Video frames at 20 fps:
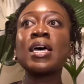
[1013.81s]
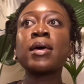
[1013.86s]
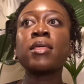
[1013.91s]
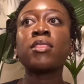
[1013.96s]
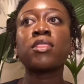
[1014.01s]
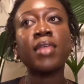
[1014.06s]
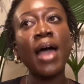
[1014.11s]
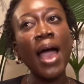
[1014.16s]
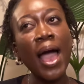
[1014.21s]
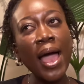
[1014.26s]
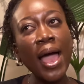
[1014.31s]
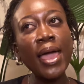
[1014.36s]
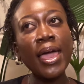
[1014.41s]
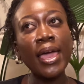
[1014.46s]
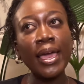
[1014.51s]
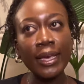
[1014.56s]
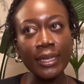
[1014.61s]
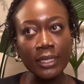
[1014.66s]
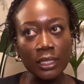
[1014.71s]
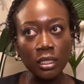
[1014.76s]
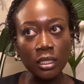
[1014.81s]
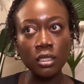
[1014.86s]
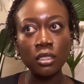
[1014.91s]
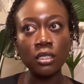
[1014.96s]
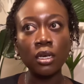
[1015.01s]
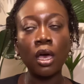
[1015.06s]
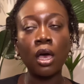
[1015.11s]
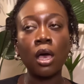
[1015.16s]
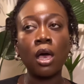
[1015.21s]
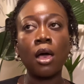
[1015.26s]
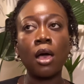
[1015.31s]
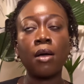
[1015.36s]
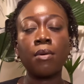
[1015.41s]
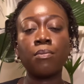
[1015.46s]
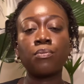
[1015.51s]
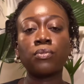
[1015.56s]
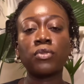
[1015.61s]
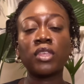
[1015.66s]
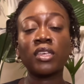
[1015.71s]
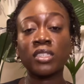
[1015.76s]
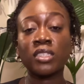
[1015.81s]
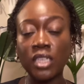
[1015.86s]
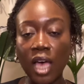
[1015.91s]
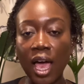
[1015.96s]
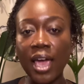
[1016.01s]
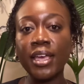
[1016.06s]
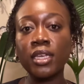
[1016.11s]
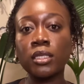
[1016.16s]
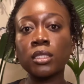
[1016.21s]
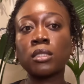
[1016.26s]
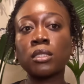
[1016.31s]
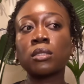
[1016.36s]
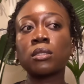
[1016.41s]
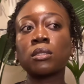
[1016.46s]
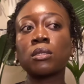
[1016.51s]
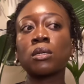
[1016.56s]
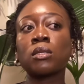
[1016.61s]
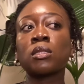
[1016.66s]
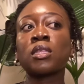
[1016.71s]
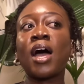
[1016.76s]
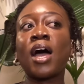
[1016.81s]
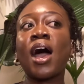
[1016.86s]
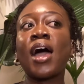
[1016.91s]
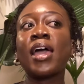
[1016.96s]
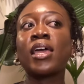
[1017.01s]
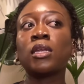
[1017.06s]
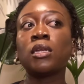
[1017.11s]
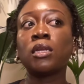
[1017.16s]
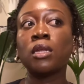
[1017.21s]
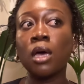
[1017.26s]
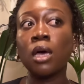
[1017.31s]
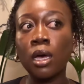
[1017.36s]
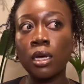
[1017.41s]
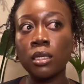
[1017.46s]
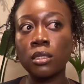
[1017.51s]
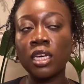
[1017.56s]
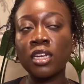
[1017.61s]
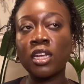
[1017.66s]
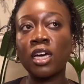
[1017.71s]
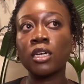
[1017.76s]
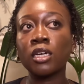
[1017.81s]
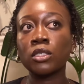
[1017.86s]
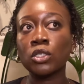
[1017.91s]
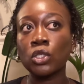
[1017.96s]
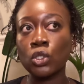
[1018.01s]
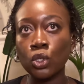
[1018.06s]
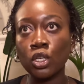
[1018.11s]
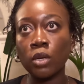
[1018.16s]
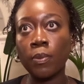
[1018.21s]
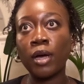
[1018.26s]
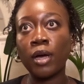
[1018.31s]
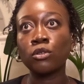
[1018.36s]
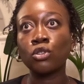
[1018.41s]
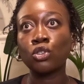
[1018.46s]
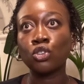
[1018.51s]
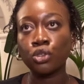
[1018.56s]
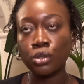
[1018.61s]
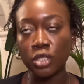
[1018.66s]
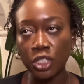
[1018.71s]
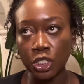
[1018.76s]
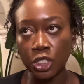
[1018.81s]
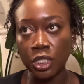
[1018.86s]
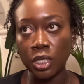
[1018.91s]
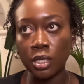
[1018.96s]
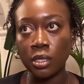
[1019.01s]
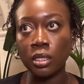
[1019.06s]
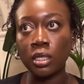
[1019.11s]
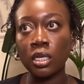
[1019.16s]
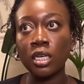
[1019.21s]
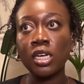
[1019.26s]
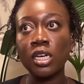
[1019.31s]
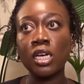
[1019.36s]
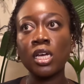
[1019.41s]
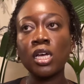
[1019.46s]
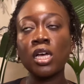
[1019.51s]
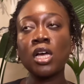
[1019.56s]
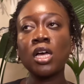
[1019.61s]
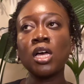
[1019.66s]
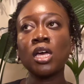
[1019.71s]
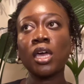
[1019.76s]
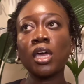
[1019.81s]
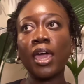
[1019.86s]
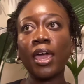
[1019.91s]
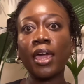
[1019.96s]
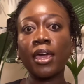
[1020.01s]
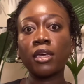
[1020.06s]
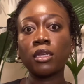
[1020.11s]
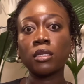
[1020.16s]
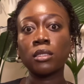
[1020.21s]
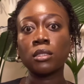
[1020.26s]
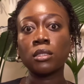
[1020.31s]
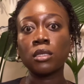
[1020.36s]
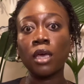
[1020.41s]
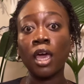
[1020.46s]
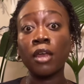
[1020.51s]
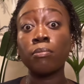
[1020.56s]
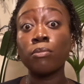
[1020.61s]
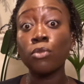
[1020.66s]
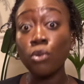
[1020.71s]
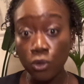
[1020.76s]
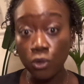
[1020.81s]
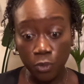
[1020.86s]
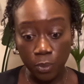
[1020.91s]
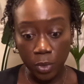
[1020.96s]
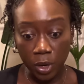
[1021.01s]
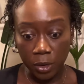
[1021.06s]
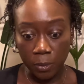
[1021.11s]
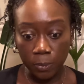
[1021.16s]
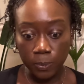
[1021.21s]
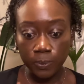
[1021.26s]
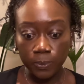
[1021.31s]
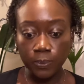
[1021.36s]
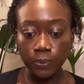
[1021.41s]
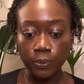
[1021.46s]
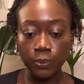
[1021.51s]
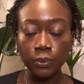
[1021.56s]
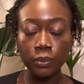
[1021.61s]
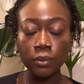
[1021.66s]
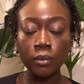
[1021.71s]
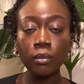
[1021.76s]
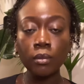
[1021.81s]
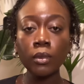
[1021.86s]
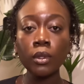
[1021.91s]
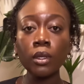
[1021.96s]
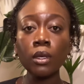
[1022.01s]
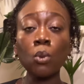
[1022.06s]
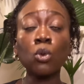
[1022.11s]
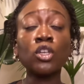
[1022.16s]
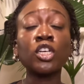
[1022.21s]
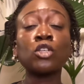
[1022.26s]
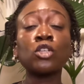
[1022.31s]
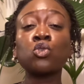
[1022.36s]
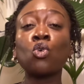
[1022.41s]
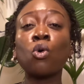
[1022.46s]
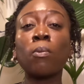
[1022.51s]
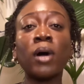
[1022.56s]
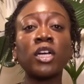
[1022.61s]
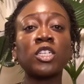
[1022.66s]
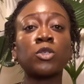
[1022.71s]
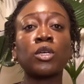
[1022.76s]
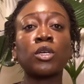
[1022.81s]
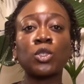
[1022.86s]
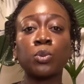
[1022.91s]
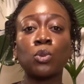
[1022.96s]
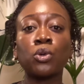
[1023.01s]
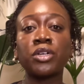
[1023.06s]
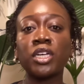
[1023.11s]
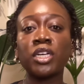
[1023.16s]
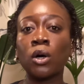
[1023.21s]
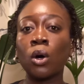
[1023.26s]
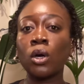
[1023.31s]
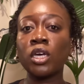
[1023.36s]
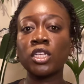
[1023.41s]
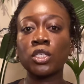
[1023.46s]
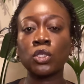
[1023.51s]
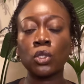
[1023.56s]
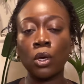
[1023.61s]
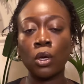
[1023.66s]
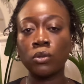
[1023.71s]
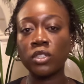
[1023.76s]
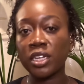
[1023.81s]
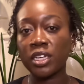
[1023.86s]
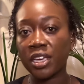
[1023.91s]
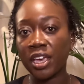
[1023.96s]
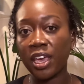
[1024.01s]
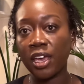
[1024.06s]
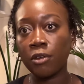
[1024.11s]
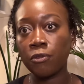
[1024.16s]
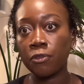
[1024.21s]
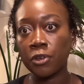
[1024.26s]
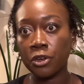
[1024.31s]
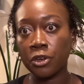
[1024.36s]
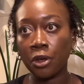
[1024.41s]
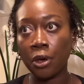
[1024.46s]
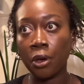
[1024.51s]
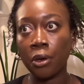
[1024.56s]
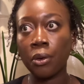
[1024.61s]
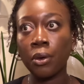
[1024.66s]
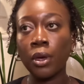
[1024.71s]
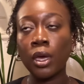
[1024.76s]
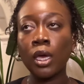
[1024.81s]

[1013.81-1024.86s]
That and um, the science that I learned and I understood about nutrition and and movement, which I'll talk much much more in, a, in its own dedicated video,